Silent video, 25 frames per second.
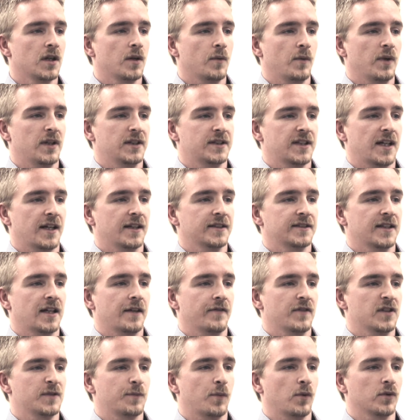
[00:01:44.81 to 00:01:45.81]
we decided to
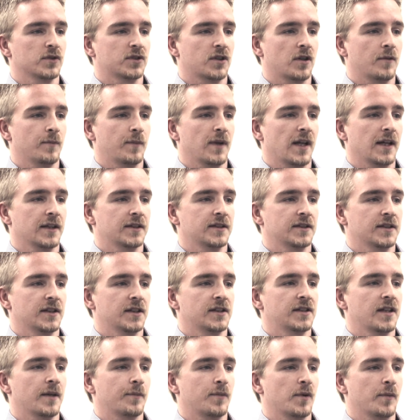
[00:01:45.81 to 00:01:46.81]
have the sports complex as a
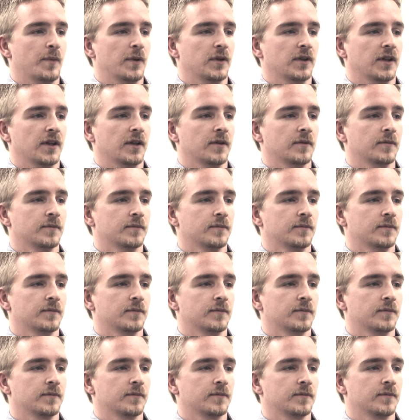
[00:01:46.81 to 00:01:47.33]
separate building.